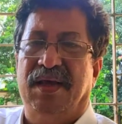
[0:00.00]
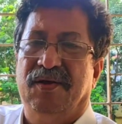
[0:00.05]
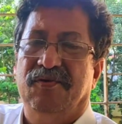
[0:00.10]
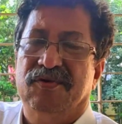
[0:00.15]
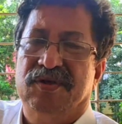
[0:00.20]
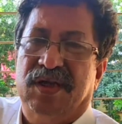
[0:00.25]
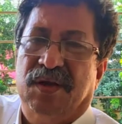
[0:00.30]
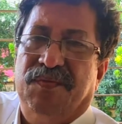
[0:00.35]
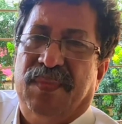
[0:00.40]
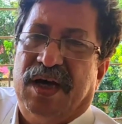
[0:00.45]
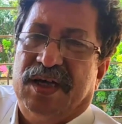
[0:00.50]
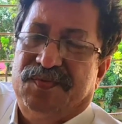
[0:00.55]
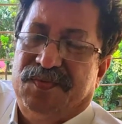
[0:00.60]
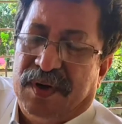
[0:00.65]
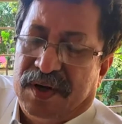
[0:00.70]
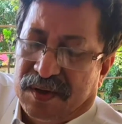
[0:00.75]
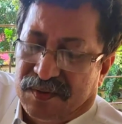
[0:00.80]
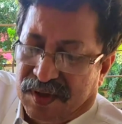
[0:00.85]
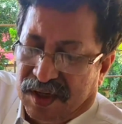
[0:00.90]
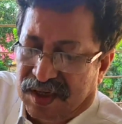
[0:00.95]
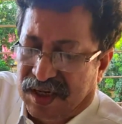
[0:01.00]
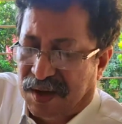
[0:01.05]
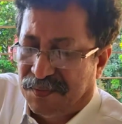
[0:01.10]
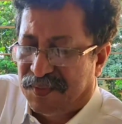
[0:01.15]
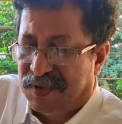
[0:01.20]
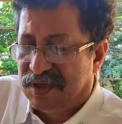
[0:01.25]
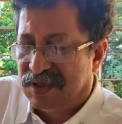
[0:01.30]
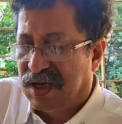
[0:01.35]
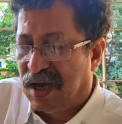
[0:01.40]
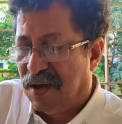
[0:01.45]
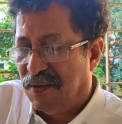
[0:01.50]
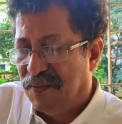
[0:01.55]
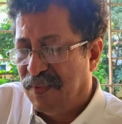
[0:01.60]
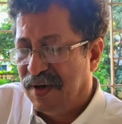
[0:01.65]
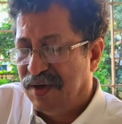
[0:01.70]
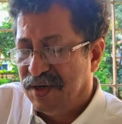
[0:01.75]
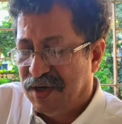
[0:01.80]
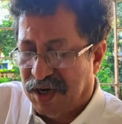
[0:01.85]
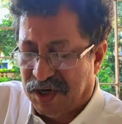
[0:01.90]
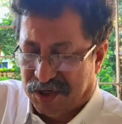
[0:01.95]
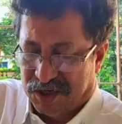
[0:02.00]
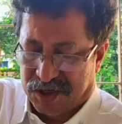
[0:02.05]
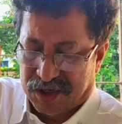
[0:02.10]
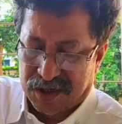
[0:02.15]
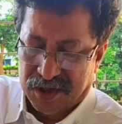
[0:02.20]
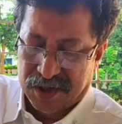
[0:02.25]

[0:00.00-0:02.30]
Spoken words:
huge investment of the Japanese government did.